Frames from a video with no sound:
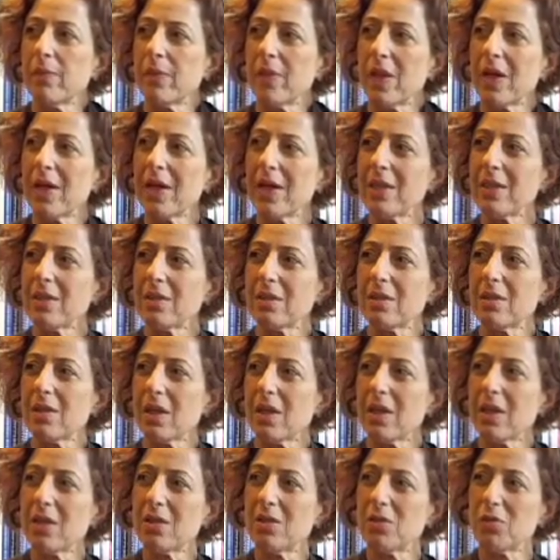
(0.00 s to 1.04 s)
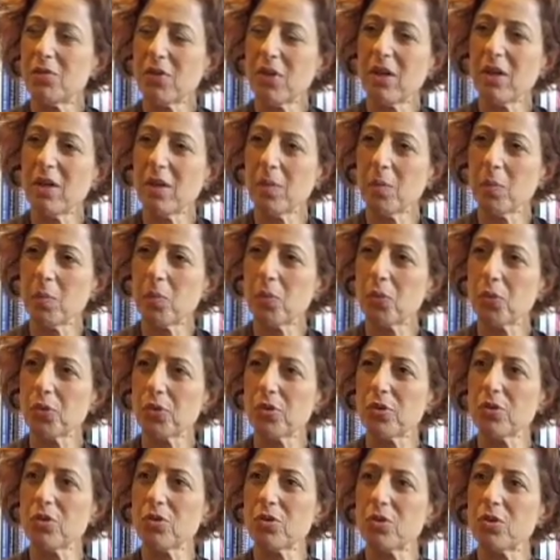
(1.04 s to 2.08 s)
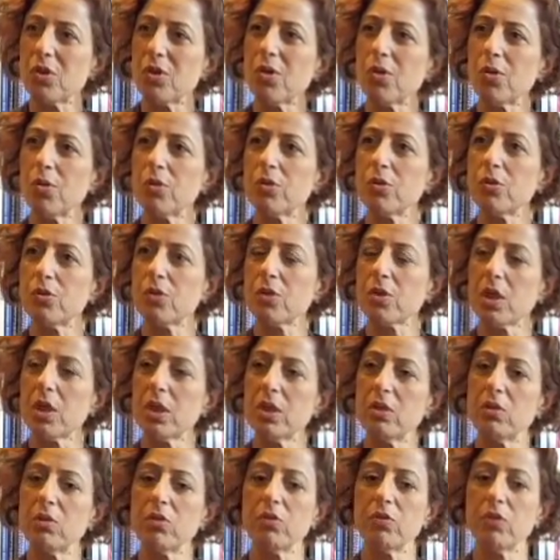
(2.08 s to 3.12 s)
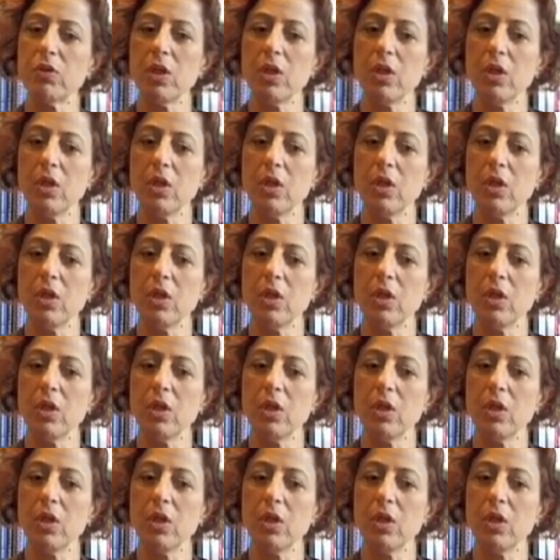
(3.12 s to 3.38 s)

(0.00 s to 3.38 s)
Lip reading: I had a very important role to kind of